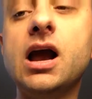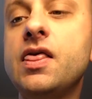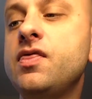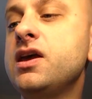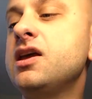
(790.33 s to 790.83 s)

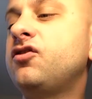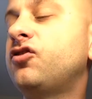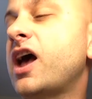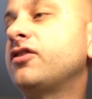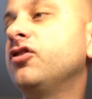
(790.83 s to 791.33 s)
the
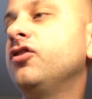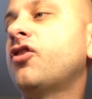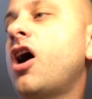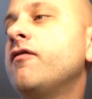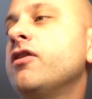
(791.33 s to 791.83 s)
sections
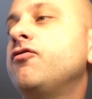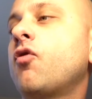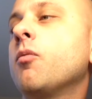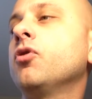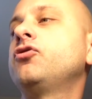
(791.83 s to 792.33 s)
of a
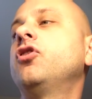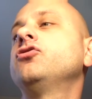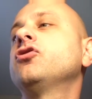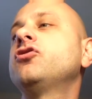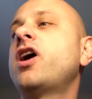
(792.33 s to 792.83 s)
formal
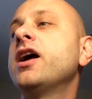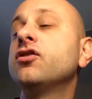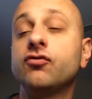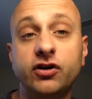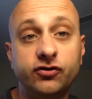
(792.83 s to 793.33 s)
social
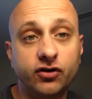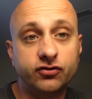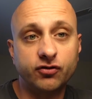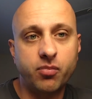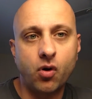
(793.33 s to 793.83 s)
science
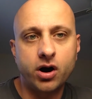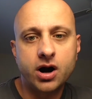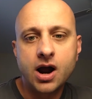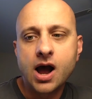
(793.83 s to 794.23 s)
research report.